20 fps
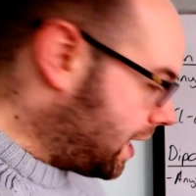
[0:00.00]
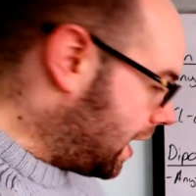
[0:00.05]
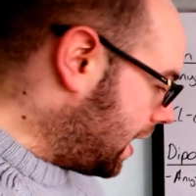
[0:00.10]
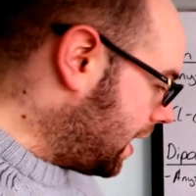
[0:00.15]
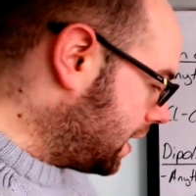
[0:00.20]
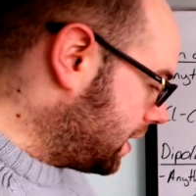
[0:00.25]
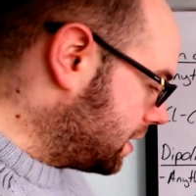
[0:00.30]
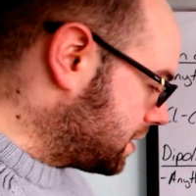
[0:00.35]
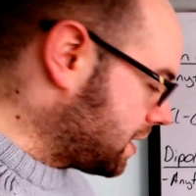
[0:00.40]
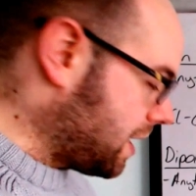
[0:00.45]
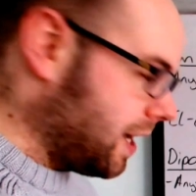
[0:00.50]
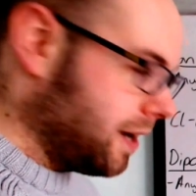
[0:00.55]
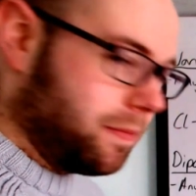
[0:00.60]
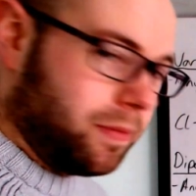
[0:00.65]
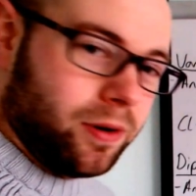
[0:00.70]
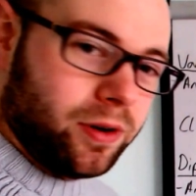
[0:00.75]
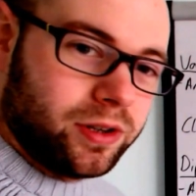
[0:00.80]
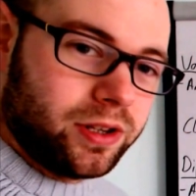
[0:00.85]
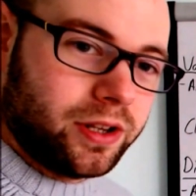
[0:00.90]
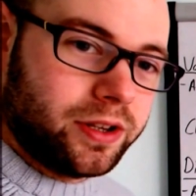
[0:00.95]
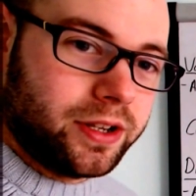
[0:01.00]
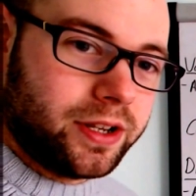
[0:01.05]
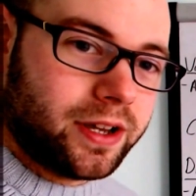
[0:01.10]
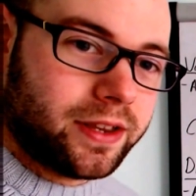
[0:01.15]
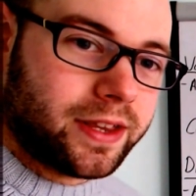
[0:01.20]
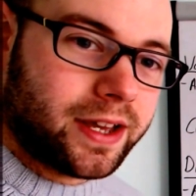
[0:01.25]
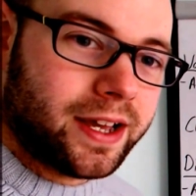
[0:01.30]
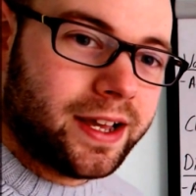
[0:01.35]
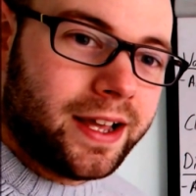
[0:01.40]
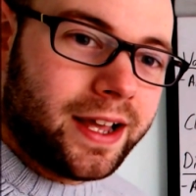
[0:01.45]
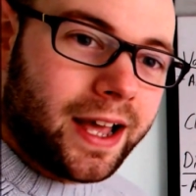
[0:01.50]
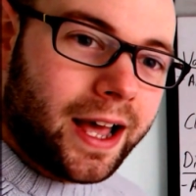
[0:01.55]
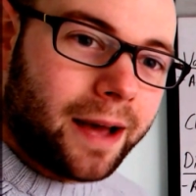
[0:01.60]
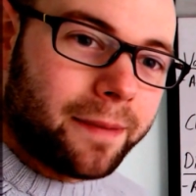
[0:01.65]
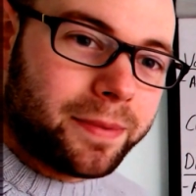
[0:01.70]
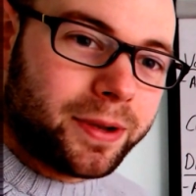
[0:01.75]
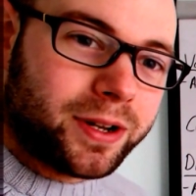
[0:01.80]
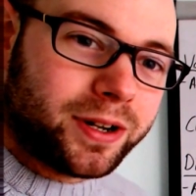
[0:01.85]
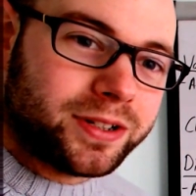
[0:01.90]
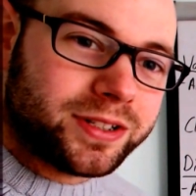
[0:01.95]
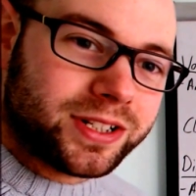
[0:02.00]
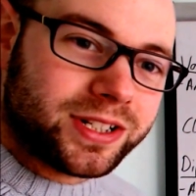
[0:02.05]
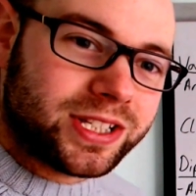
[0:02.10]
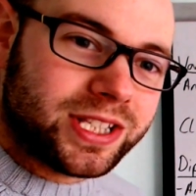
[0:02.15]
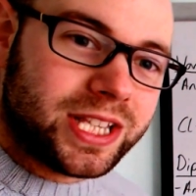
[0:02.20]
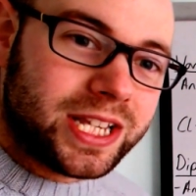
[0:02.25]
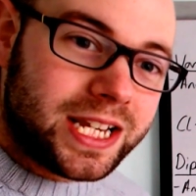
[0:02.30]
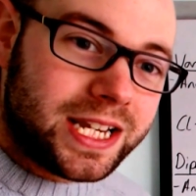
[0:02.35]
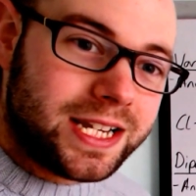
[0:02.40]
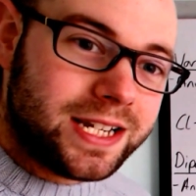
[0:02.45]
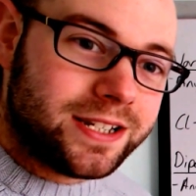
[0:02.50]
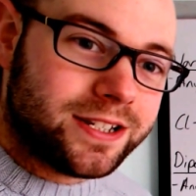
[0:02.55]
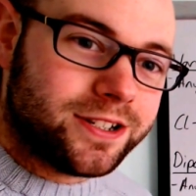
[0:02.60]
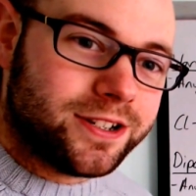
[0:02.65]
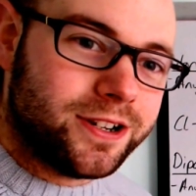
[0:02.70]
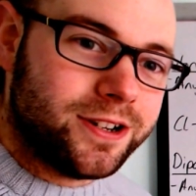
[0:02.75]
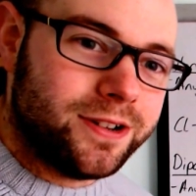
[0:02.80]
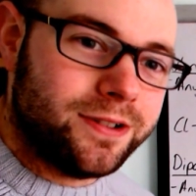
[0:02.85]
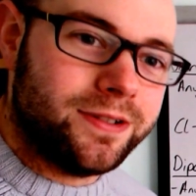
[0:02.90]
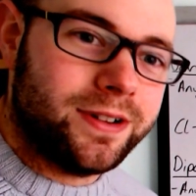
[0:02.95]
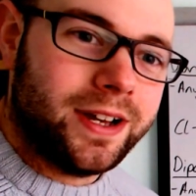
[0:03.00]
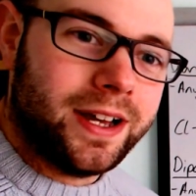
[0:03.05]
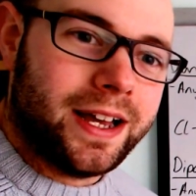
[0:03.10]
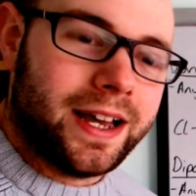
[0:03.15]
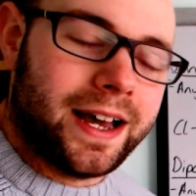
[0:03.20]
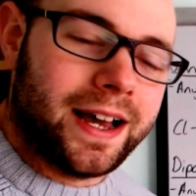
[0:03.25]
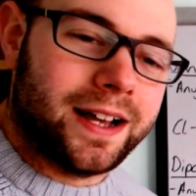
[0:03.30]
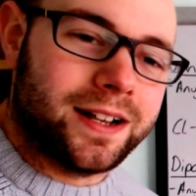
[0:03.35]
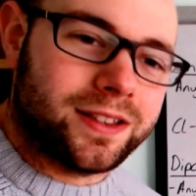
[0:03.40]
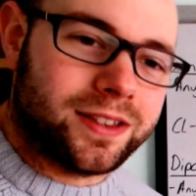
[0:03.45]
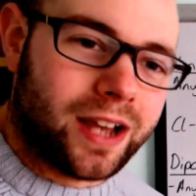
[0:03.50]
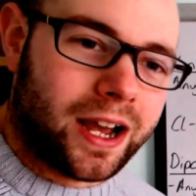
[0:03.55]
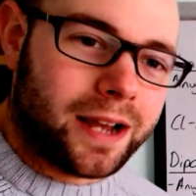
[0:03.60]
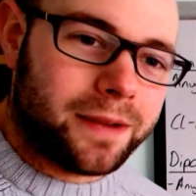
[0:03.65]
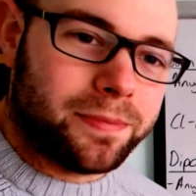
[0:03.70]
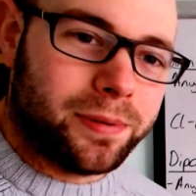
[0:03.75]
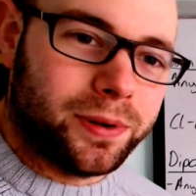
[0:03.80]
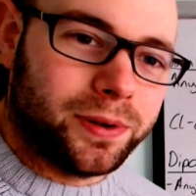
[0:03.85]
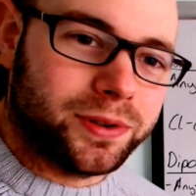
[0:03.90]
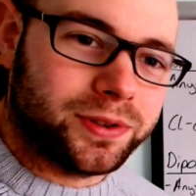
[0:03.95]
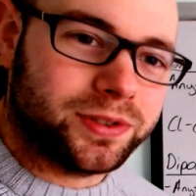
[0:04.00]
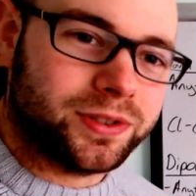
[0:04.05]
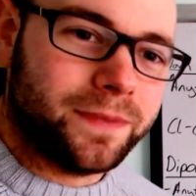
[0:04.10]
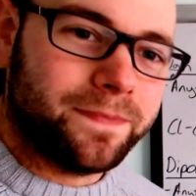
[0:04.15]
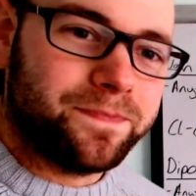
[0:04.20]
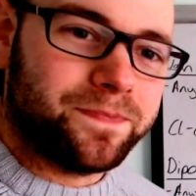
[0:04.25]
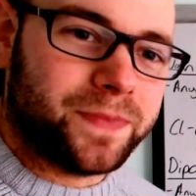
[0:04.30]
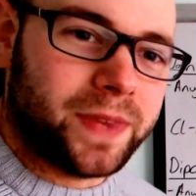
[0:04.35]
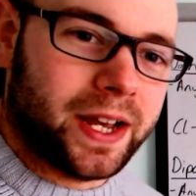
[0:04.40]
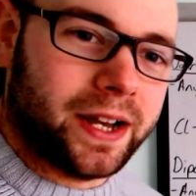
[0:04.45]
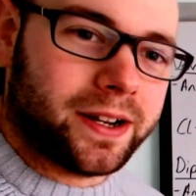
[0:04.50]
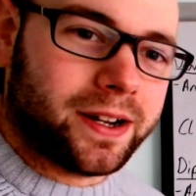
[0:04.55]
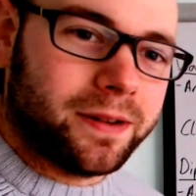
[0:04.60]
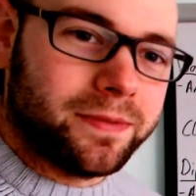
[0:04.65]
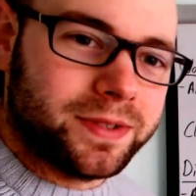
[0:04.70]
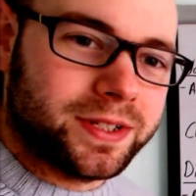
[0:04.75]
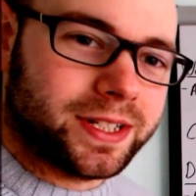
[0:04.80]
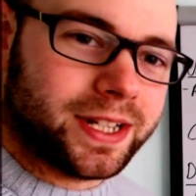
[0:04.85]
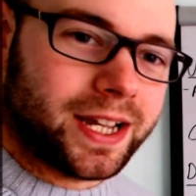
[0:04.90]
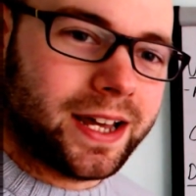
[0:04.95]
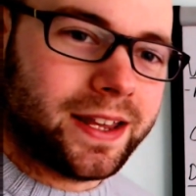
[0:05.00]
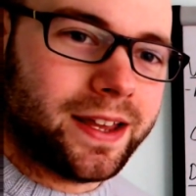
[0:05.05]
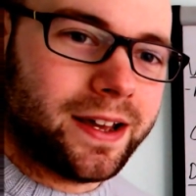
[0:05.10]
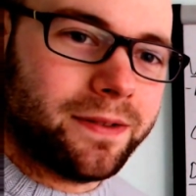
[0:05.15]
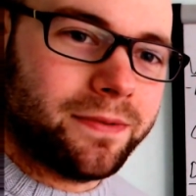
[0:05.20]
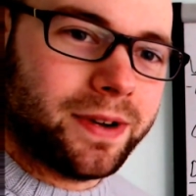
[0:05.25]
and a dipole on the other. And because it's these two dipoles that are coming together,